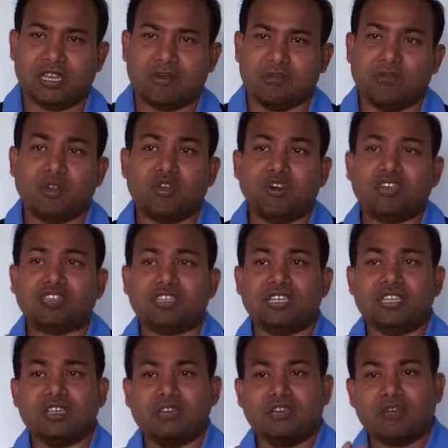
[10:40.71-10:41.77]
Because
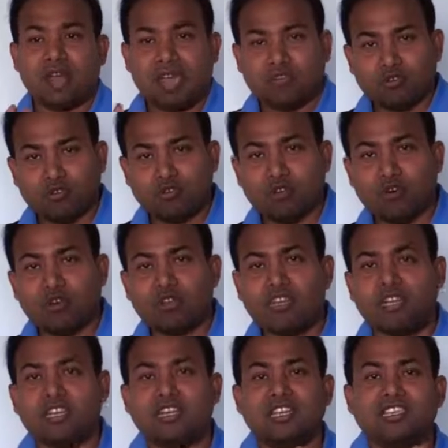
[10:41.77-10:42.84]
as you know,
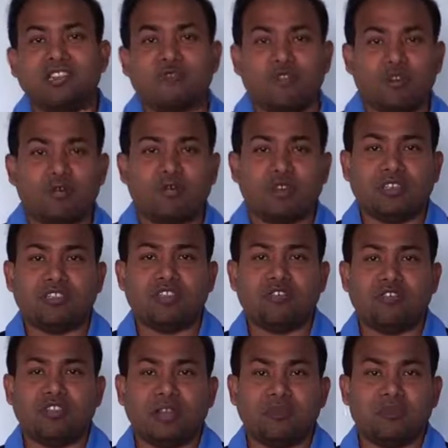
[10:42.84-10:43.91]
in industry
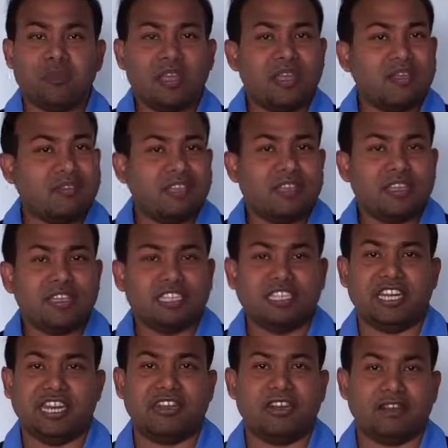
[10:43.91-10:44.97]
4.0, the main thing is
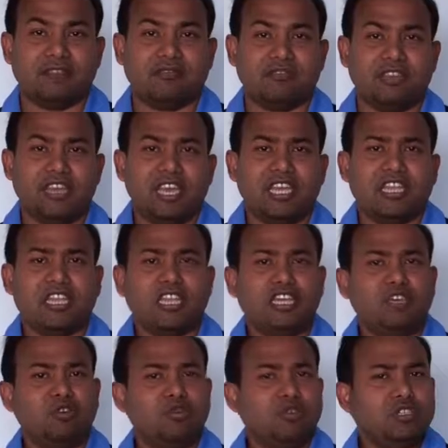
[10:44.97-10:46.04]
data. The
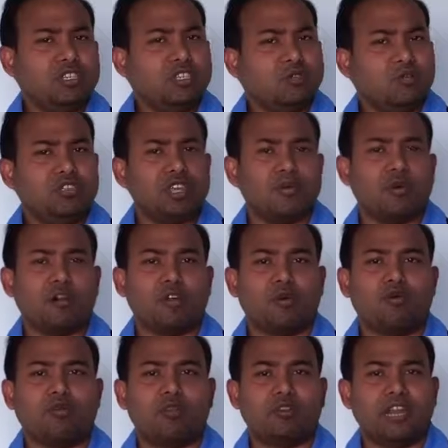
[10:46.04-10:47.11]
huge amount
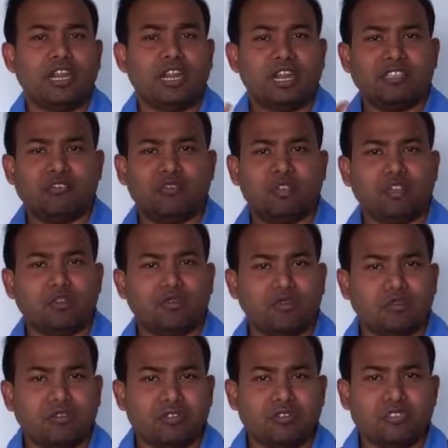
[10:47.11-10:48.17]
of data is going
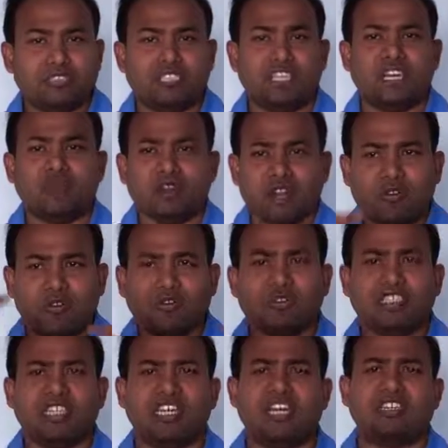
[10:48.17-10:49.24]
to generate. We are going to
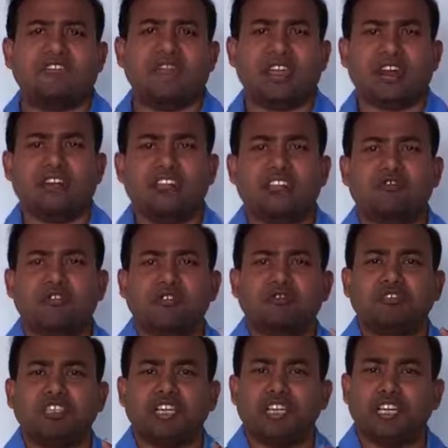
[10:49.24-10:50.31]
generate. The factories are going
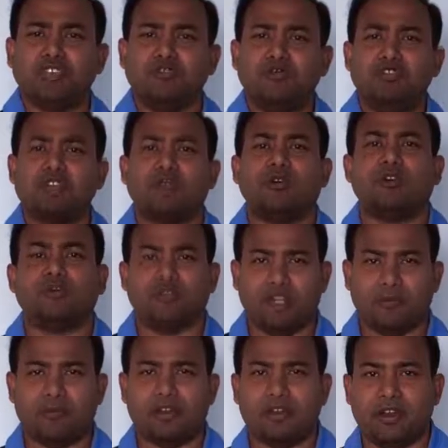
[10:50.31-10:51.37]
to generate huge amount of
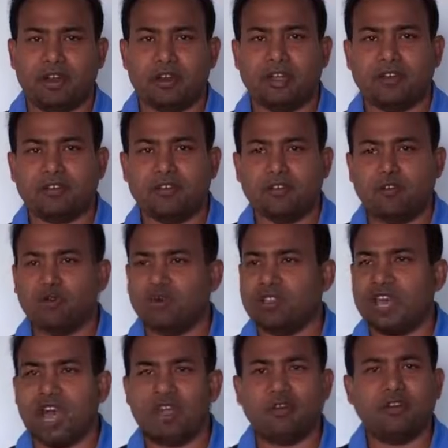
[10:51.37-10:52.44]
data with
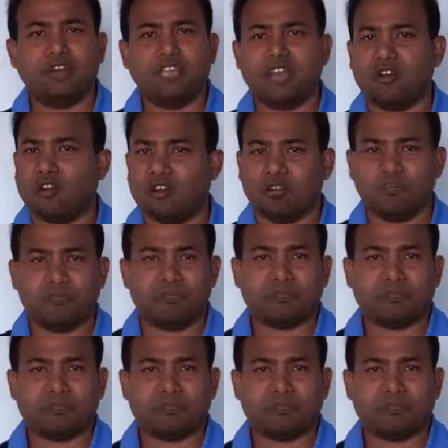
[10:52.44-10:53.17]
the IoT and all.